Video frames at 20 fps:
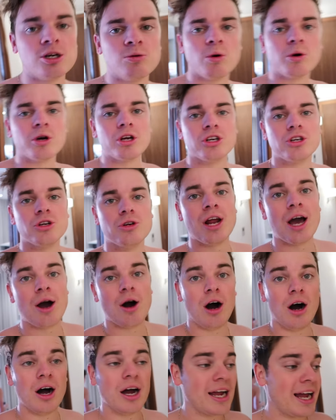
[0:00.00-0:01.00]
I don't know what we're going to do
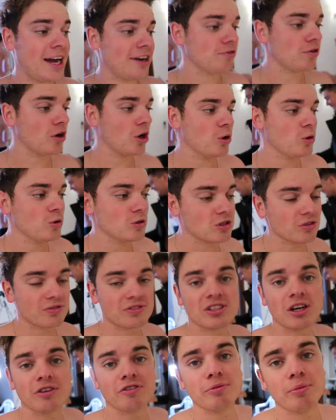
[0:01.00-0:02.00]
now. I have loads of
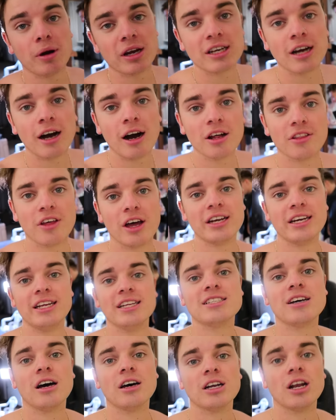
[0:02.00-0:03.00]
stuff in my car that I
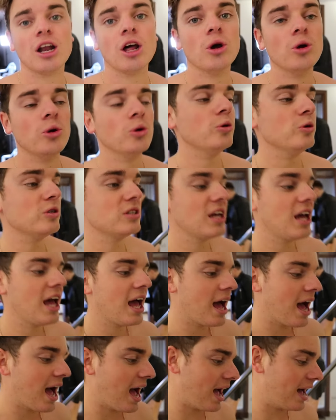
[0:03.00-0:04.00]
need to unload,
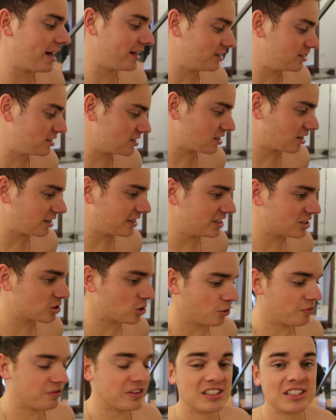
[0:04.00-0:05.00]
and I need to
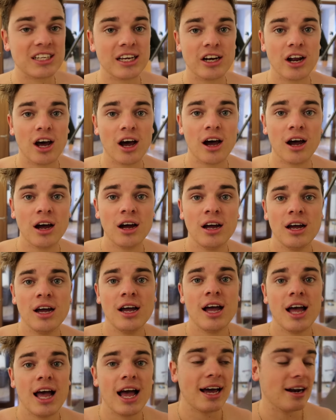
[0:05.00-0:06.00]
go for dinner,
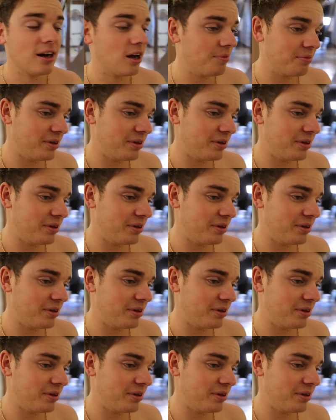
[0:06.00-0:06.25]
and